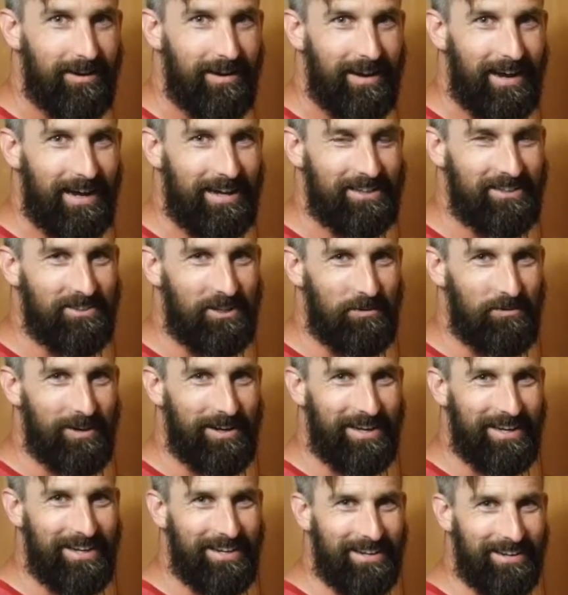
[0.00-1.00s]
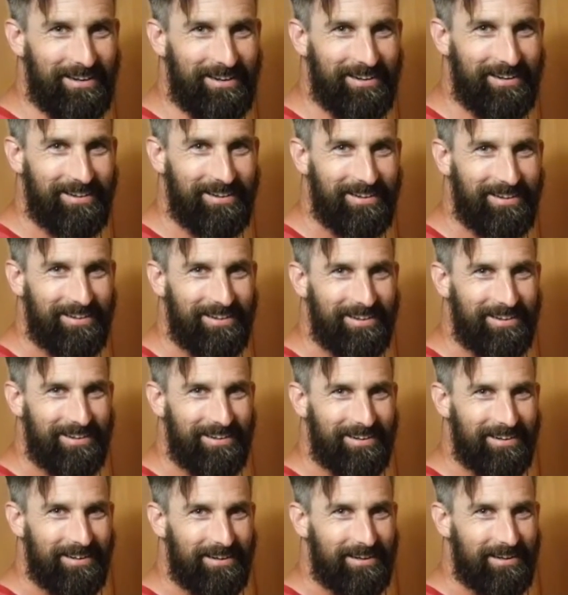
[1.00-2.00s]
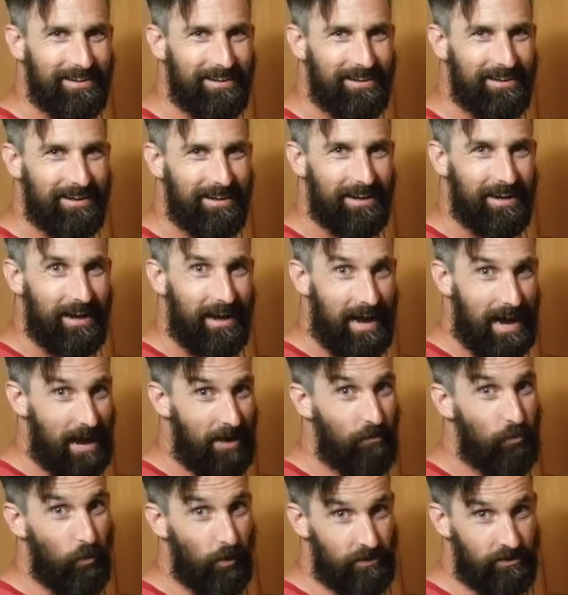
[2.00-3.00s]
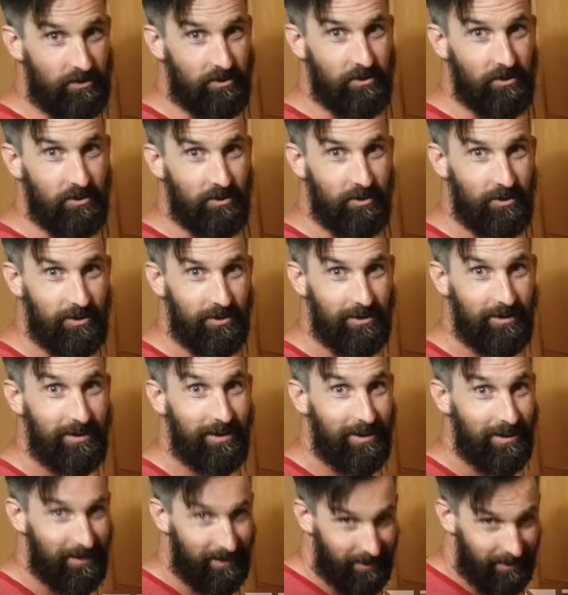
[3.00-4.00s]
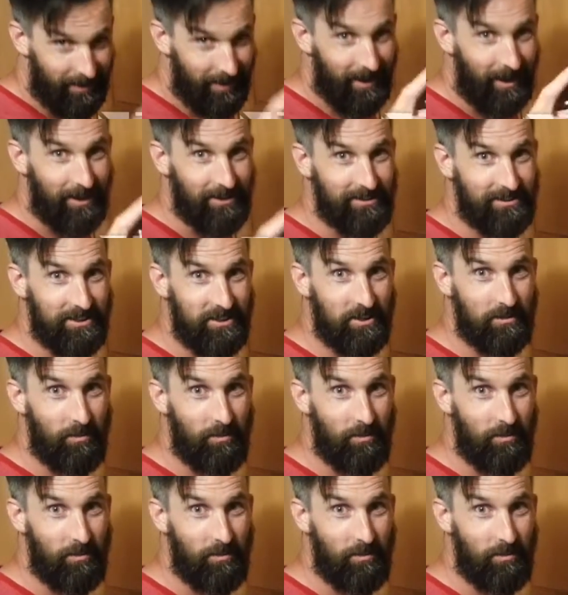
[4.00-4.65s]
I can start my eating. I have work to do. I'll see you